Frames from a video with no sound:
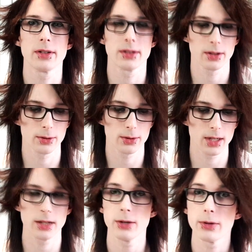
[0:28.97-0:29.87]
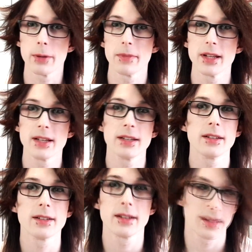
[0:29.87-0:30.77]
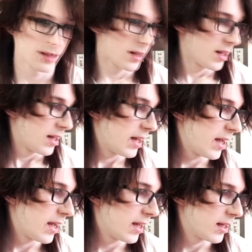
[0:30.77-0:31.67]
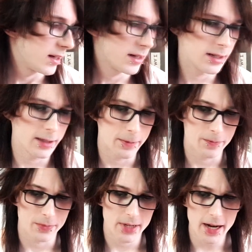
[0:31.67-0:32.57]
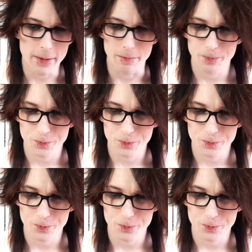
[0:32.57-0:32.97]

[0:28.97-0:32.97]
so stay tuned. And yeah,